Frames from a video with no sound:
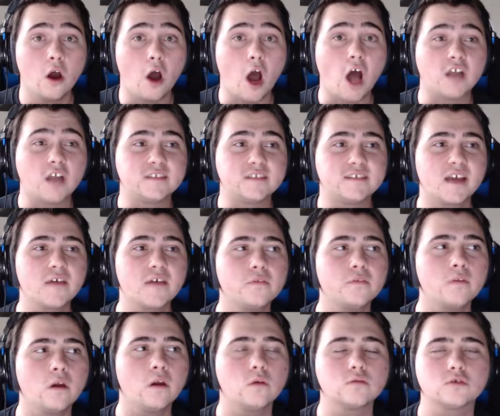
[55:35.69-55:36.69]
a Death
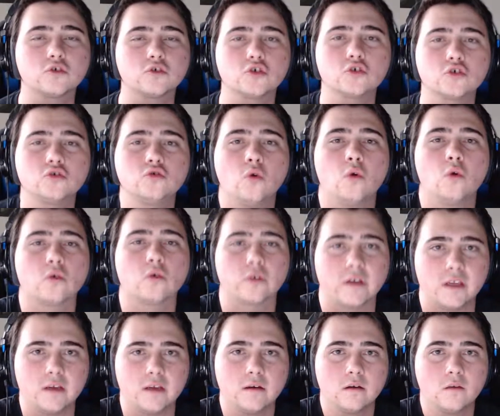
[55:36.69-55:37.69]
Note
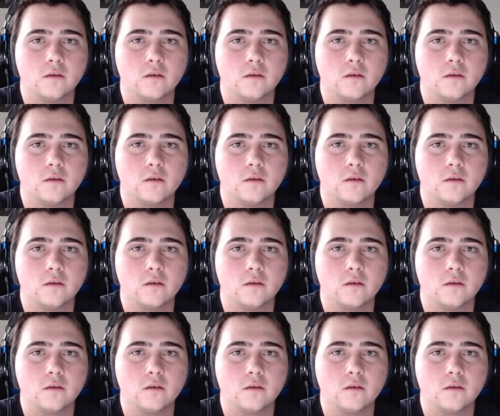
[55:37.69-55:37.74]
story.